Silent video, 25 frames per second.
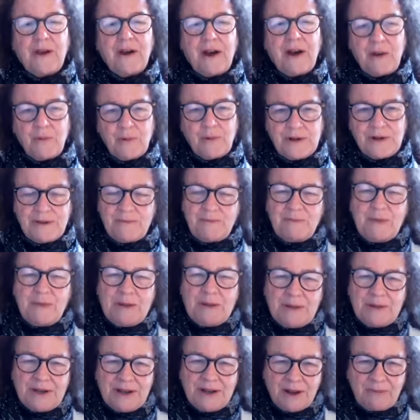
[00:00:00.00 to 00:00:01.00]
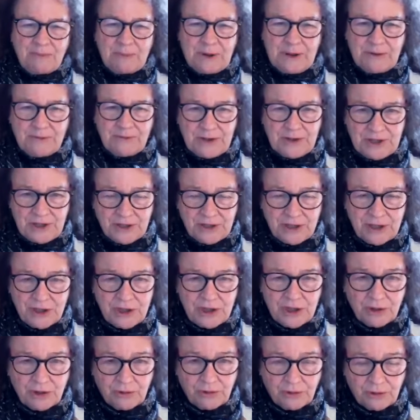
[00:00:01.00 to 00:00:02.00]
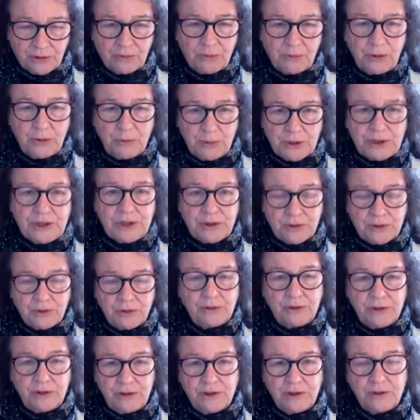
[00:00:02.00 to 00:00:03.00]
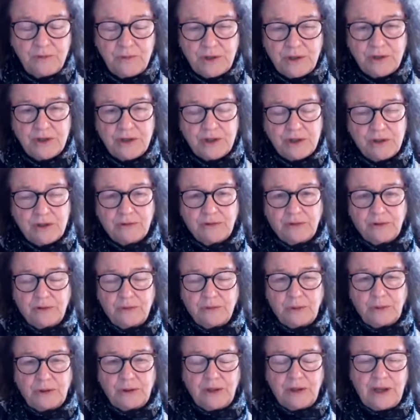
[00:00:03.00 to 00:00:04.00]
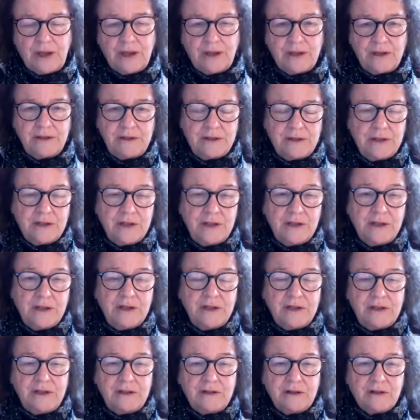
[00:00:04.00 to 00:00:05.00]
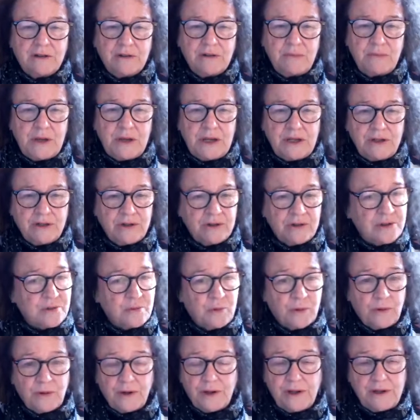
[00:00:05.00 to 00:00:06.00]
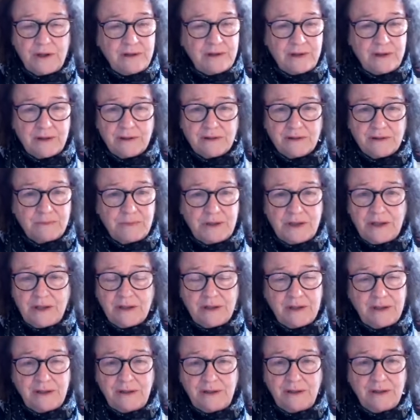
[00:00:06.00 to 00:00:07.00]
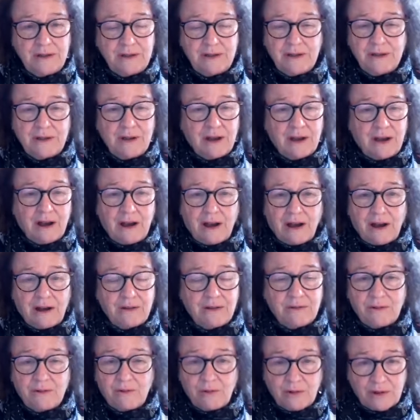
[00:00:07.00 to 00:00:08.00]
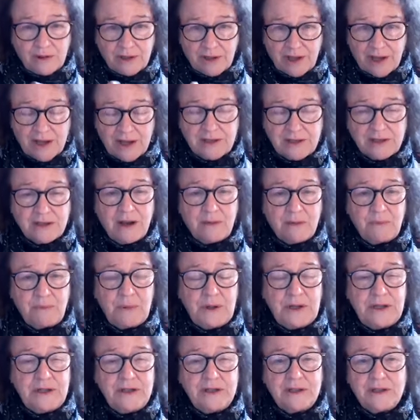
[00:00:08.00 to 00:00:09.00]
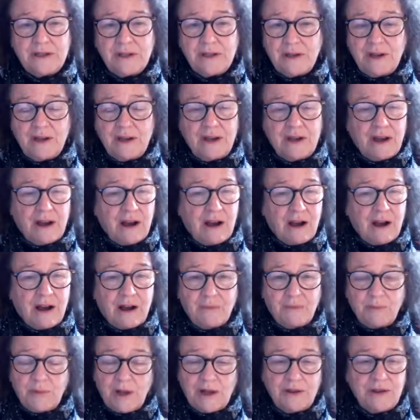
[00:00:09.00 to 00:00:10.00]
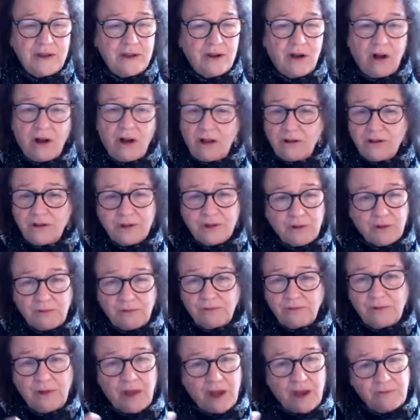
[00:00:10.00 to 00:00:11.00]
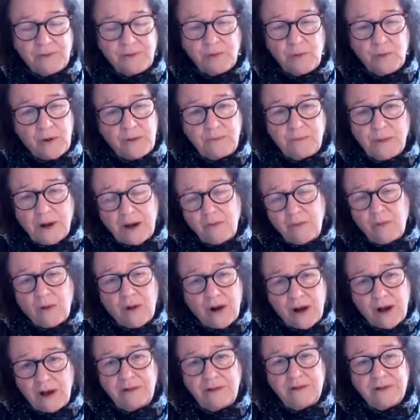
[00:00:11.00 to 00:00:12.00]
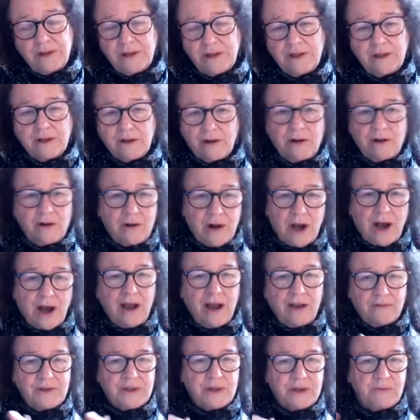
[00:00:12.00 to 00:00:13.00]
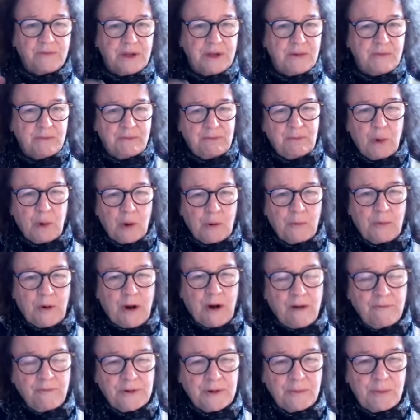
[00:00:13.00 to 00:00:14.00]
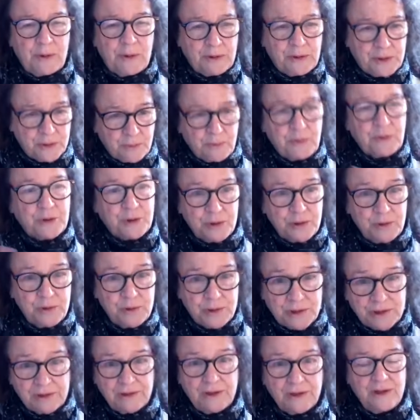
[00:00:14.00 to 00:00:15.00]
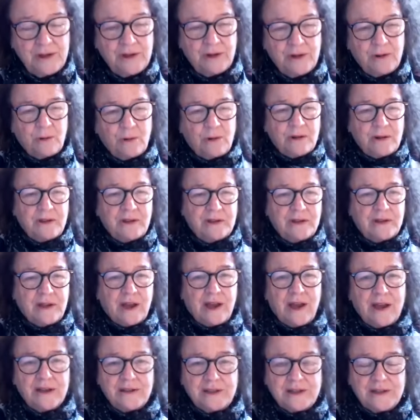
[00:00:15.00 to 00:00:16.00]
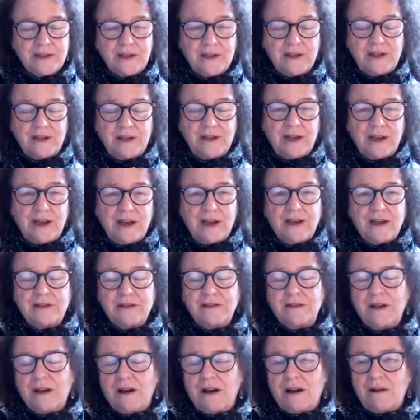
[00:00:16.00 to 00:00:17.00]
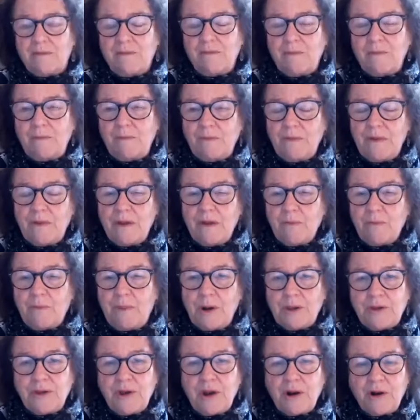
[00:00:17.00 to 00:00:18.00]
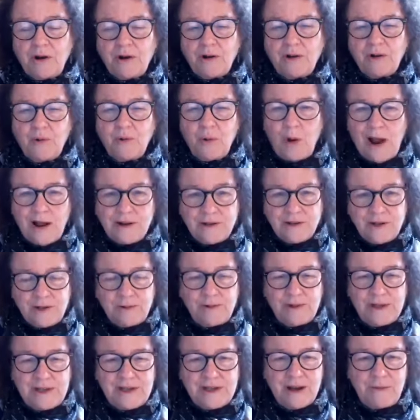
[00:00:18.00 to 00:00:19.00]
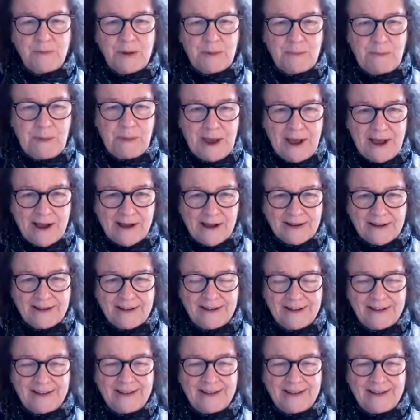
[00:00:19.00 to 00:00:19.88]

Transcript: I would maybe not pivoting to geothermal, but certainly doing geothermal. And, the majors were in at the beginning, the oil and gas companies, and they all sort of left one by one thinking, oh, I have something more profitable to produce, oil and gas. And, but they're gradually coming back.